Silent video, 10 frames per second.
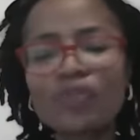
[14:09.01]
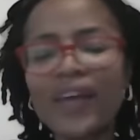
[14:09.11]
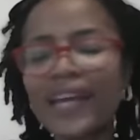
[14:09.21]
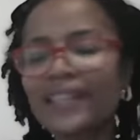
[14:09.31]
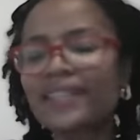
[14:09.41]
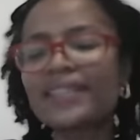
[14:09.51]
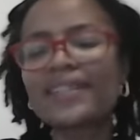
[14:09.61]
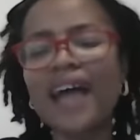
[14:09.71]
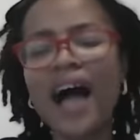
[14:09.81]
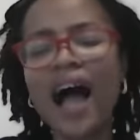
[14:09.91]
Father, this
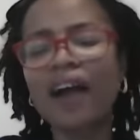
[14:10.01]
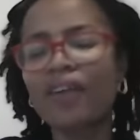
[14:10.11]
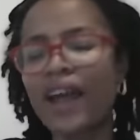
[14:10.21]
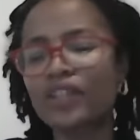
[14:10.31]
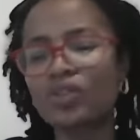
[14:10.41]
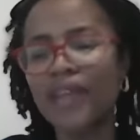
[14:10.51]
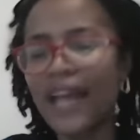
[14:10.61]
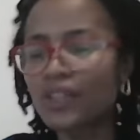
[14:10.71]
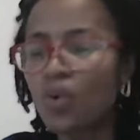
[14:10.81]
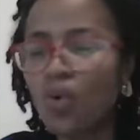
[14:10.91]
is our cry
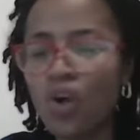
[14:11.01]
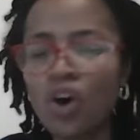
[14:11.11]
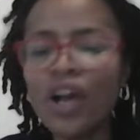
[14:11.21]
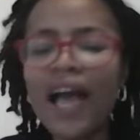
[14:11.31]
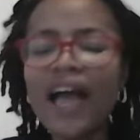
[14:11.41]
tonight, O God.